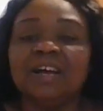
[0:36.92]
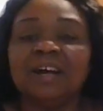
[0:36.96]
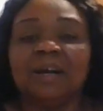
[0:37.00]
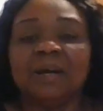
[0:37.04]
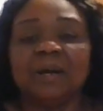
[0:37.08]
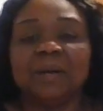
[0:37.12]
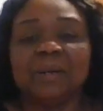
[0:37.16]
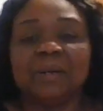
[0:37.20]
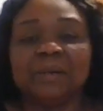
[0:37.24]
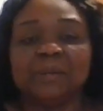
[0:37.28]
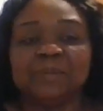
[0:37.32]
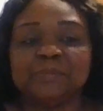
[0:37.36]

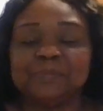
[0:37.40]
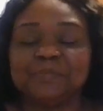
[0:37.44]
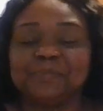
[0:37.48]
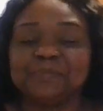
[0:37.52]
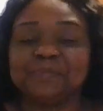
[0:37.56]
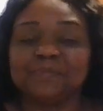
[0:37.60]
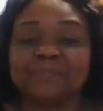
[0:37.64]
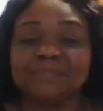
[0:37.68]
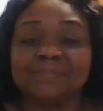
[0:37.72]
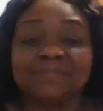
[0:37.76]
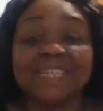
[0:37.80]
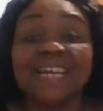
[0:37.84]

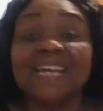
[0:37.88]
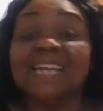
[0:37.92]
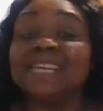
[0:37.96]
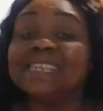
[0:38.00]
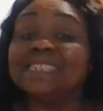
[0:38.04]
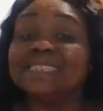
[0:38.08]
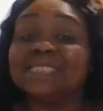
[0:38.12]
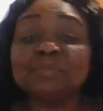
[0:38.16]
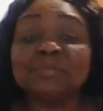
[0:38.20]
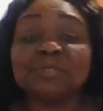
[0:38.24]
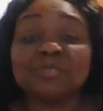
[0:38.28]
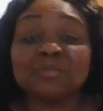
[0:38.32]
um,
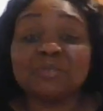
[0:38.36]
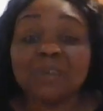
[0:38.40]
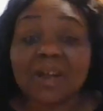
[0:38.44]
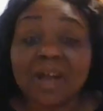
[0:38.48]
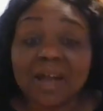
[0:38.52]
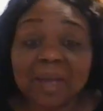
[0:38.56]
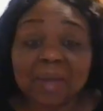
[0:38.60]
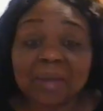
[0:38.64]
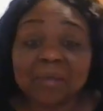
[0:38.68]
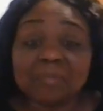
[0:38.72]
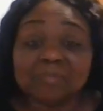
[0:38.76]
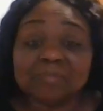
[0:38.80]
and
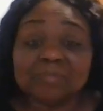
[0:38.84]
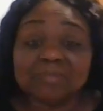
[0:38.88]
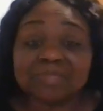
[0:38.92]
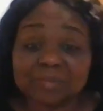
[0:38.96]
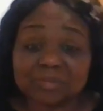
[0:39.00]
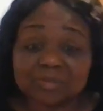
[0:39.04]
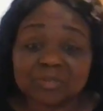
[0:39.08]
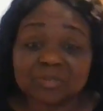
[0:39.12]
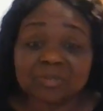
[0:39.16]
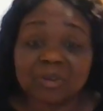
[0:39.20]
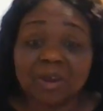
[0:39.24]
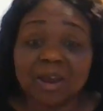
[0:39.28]
subscribe.
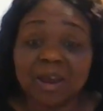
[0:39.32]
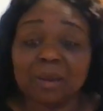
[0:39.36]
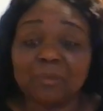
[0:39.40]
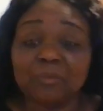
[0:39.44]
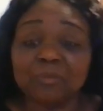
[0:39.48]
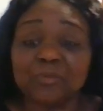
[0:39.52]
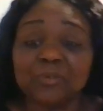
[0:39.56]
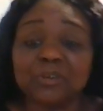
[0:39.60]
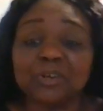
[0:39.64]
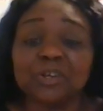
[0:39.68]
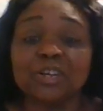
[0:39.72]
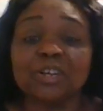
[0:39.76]

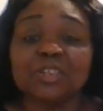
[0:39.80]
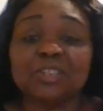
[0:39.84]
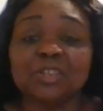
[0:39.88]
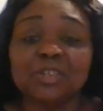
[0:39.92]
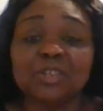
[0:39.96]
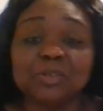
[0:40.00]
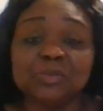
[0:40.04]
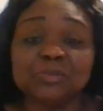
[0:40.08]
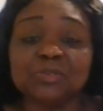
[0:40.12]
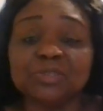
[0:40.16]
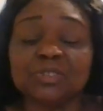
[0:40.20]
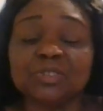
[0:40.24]
Subscribe. We're
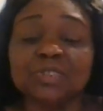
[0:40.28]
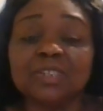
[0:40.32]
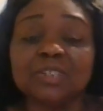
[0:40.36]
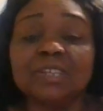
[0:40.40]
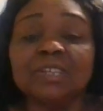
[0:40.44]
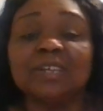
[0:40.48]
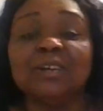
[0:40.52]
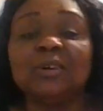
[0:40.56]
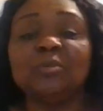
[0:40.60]
close.